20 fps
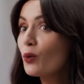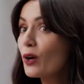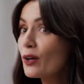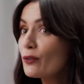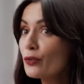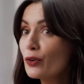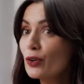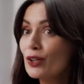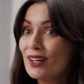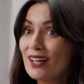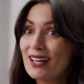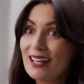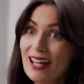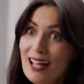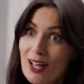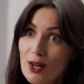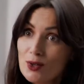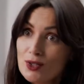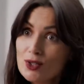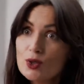Great for a night
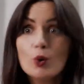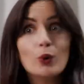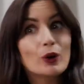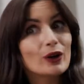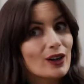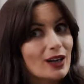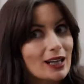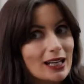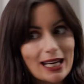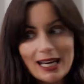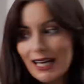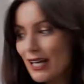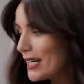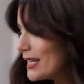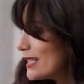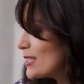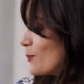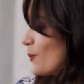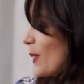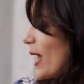out or a night
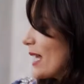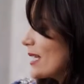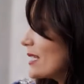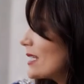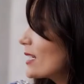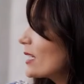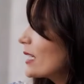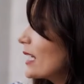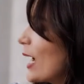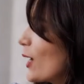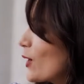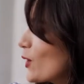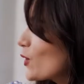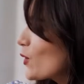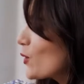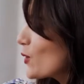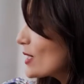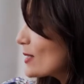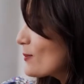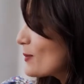in, depending on how
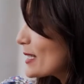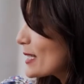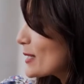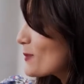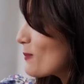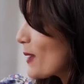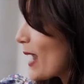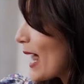your Christmas is